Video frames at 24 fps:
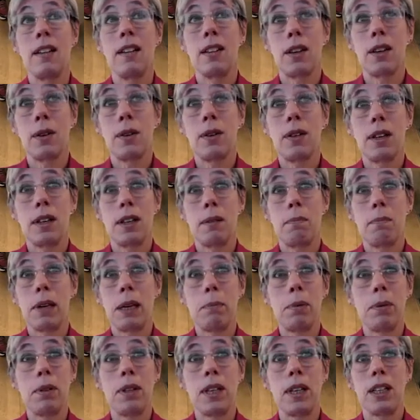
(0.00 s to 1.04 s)
Those are the
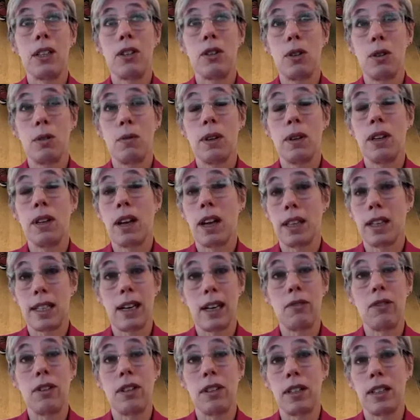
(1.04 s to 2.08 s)
people that you will
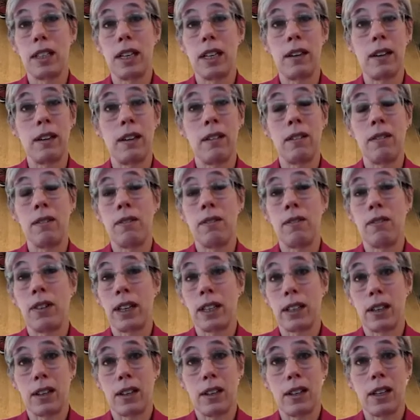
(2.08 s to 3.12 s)
undoubtedly
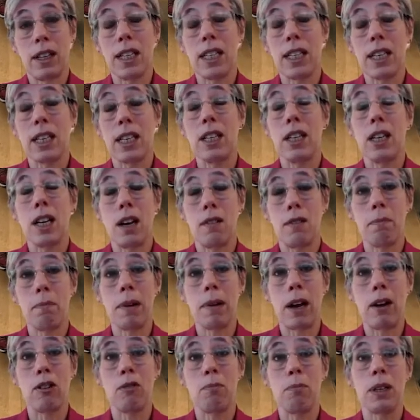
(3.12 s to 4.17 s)
recognize and know
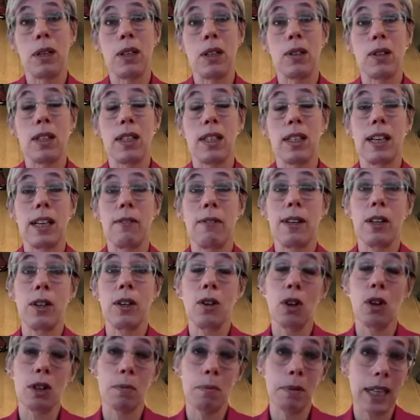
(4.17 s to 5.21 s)
about, because they will
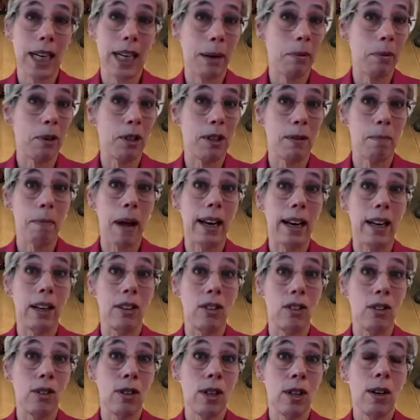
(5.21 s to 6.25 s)
not be able to
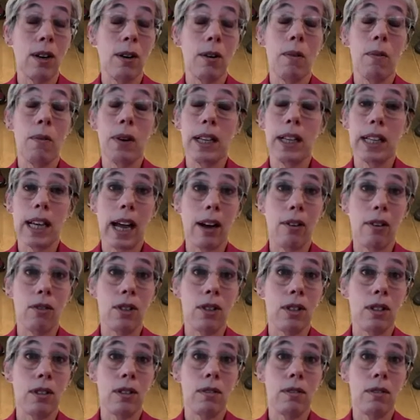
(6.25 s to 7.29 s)
manage
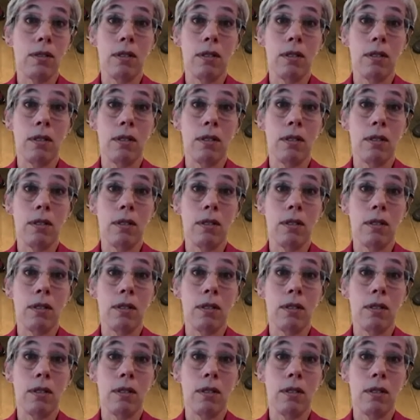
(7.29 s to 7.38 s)
without